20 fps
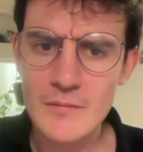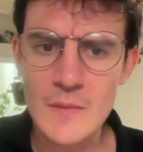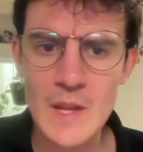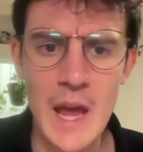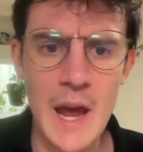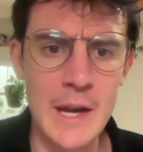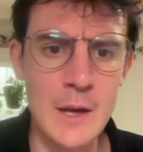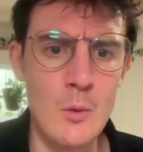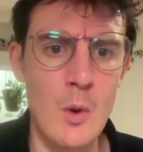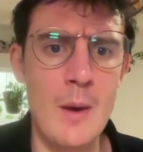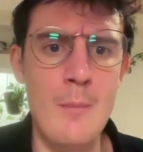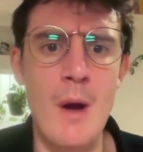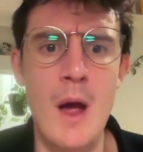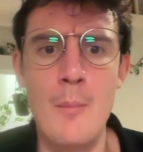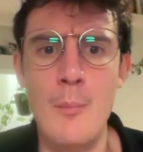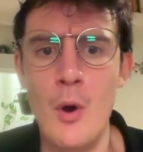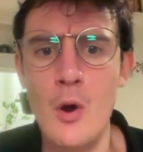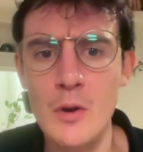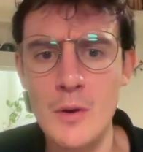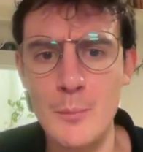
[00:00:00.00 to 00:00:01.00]
Anyway, my
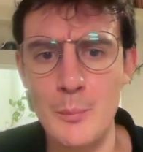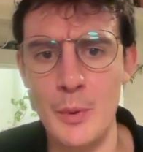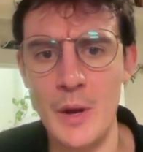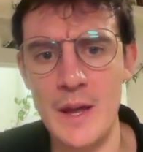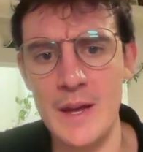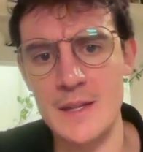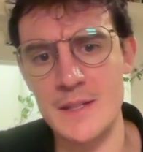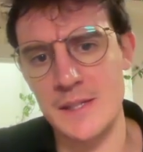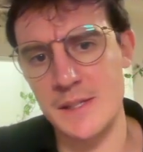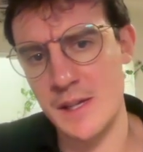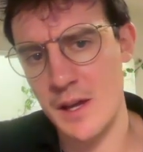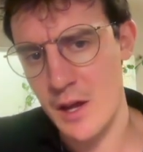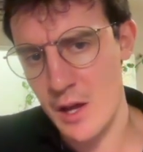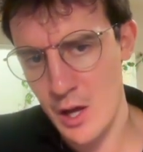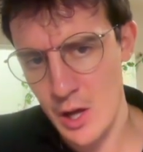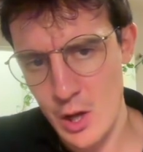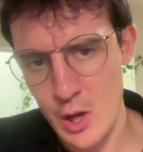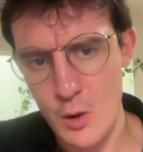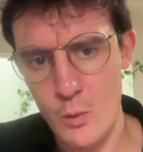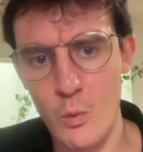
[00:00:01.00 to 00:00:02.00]
opponent plays
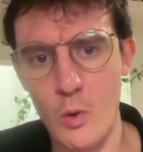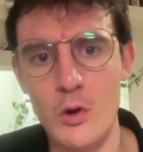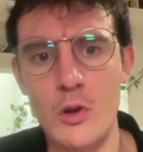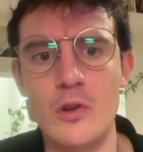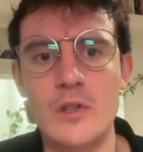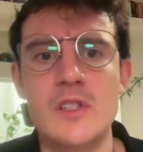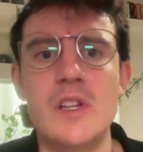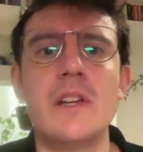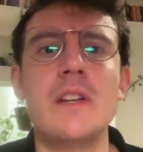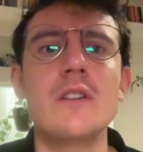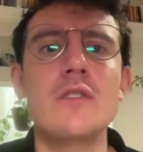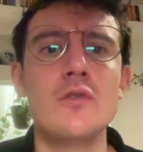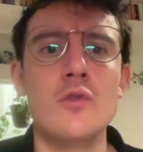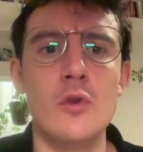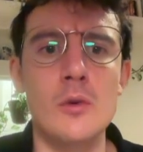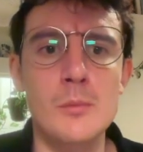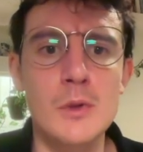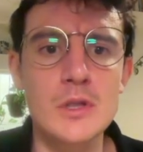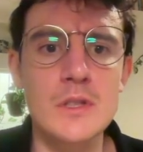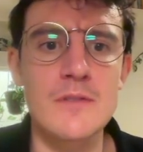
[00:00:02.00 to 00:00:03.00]
what looks like a
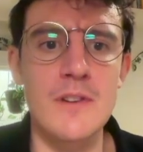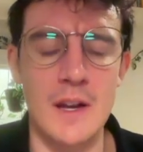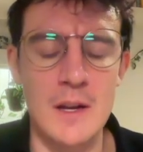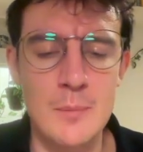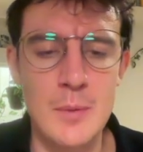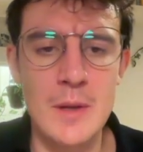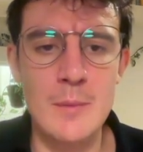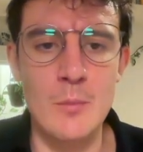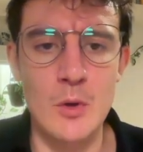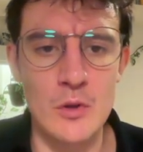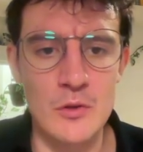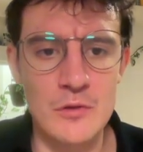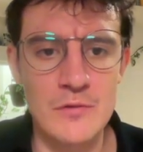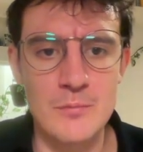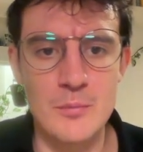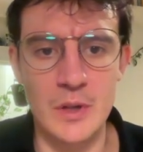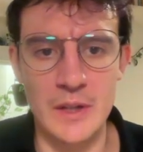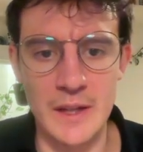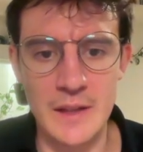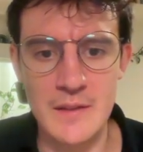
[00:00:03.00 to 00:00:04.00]
normal developing move,
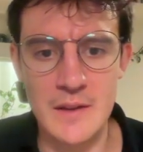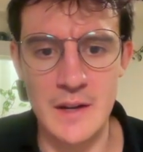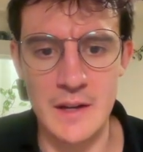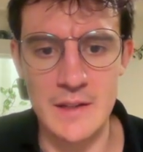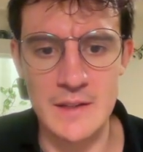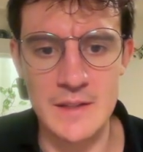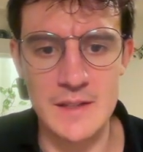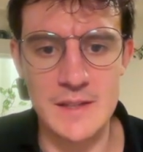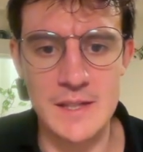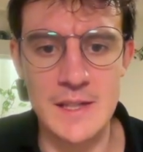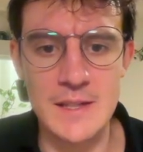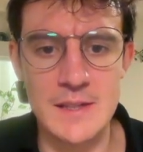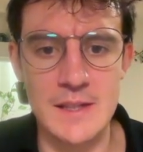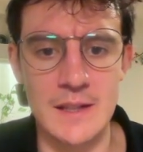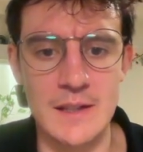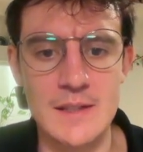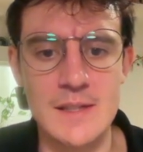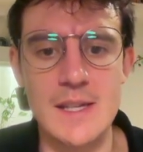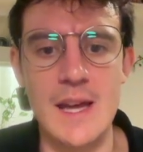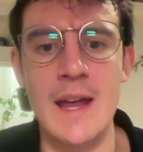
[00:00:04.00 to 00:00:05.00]
bringing the knight to
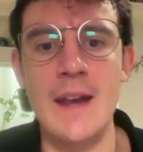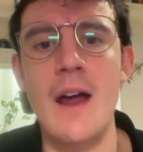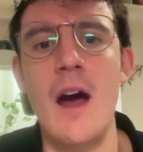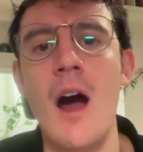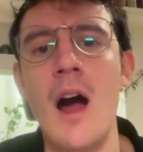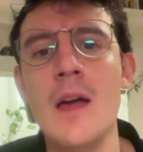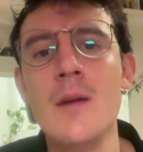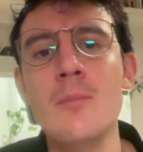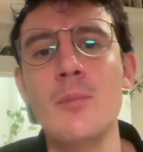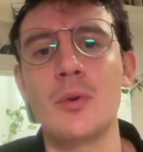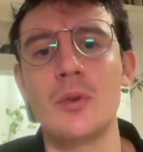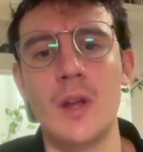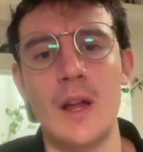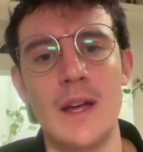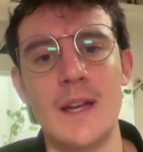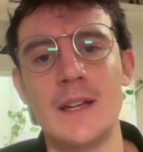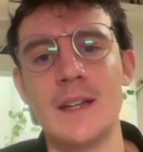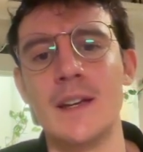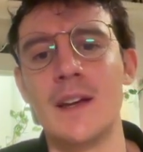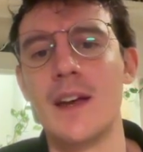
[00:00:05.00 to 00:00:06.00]
c6, and I
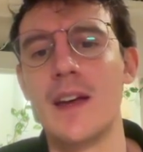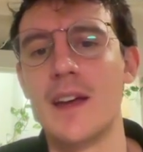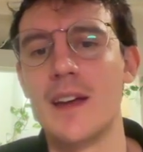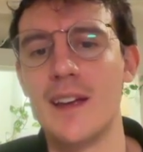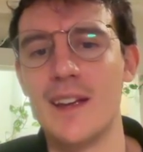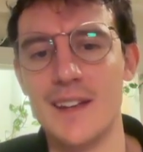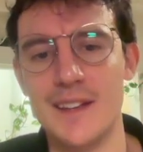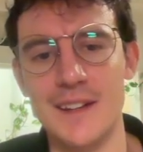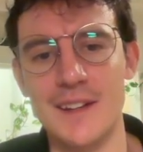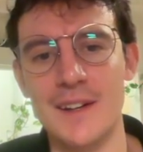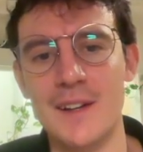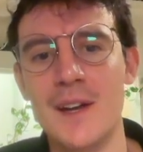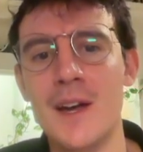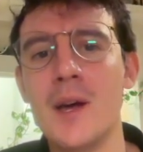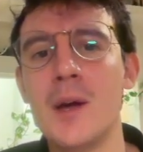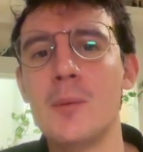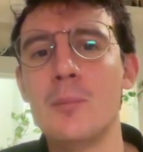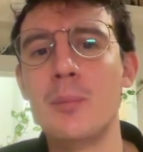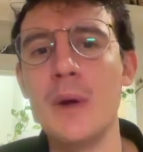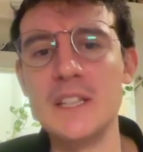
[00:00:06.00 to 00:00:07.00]
play here
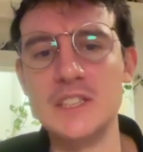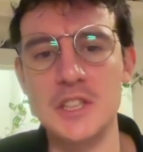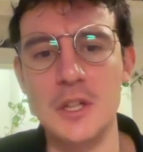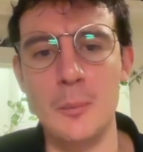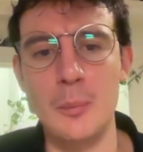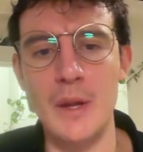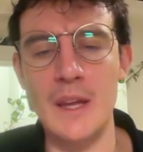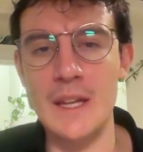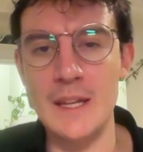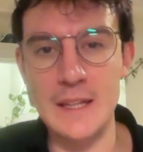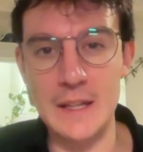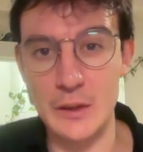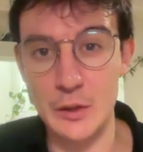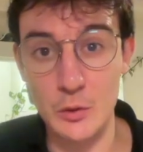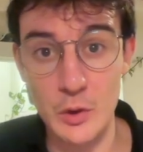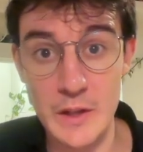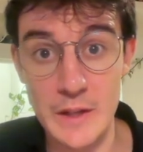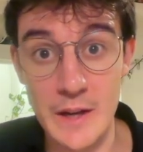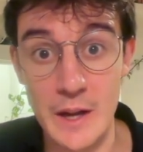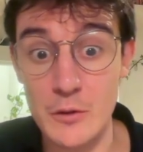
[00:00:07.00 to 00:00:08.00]
bishop
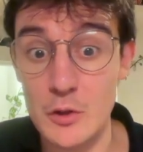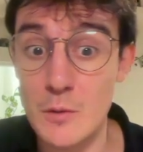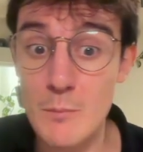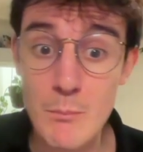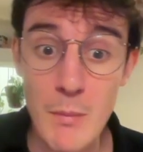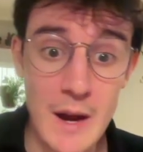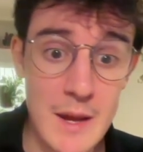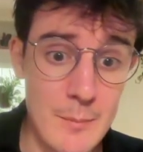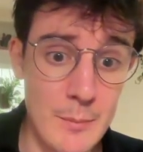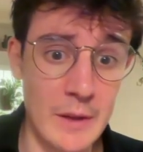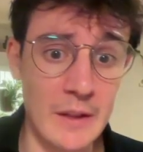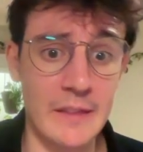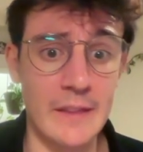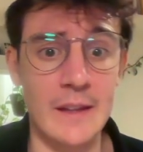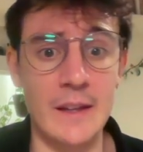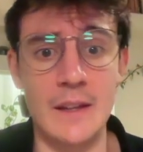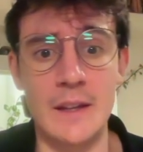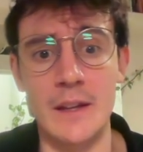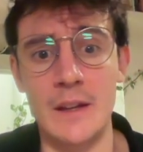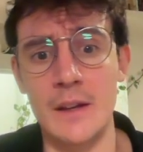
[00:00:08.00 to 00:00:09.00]
e3. Now, you might be
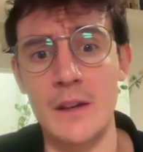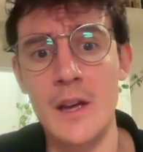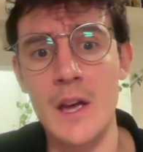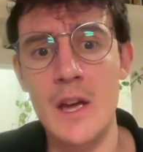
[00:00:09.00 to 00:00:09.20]
thinking,